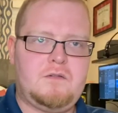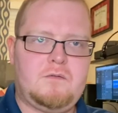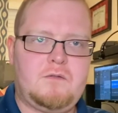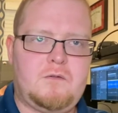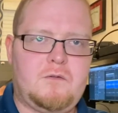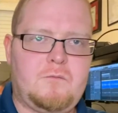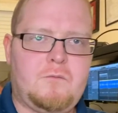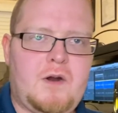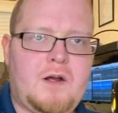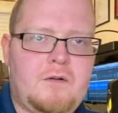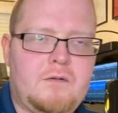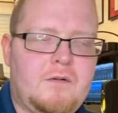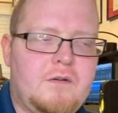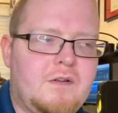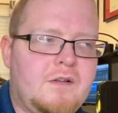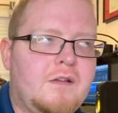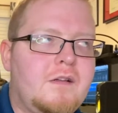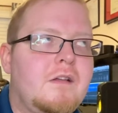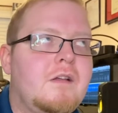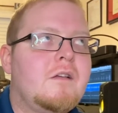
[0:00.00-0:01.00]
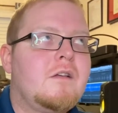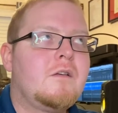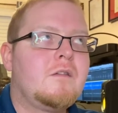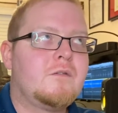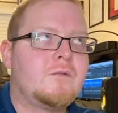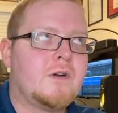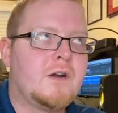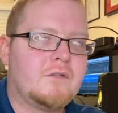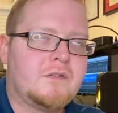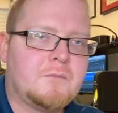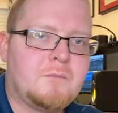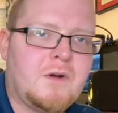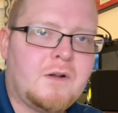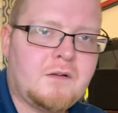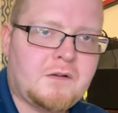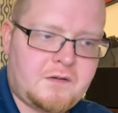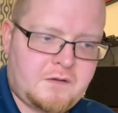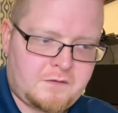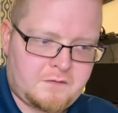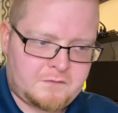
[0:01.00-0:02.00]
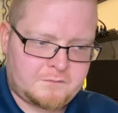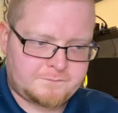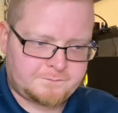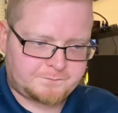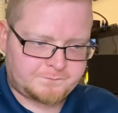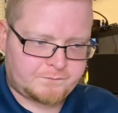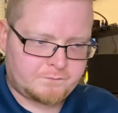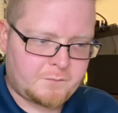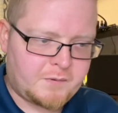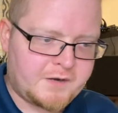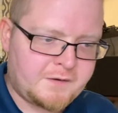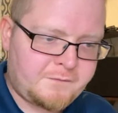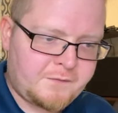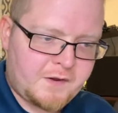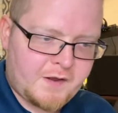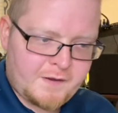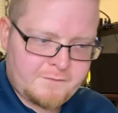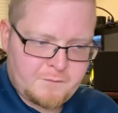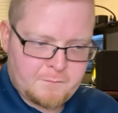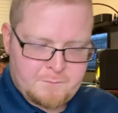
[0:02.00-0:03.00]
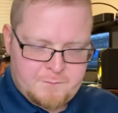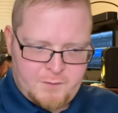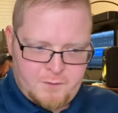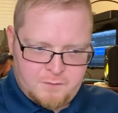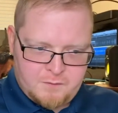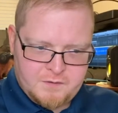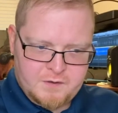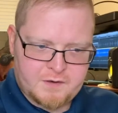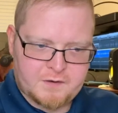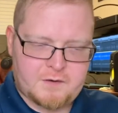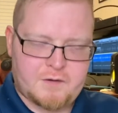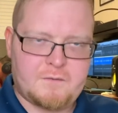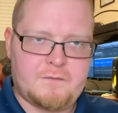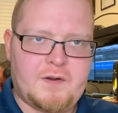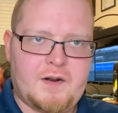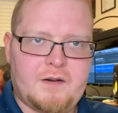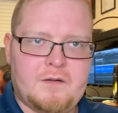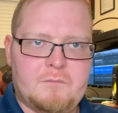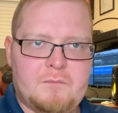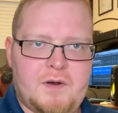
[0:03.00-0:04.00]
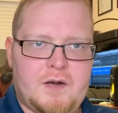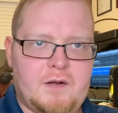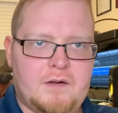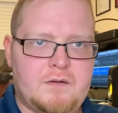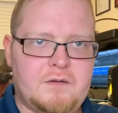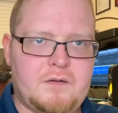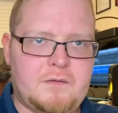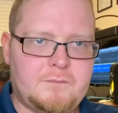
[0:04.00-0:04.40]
route, throughout the molecule. But if you have a polar covalent bond,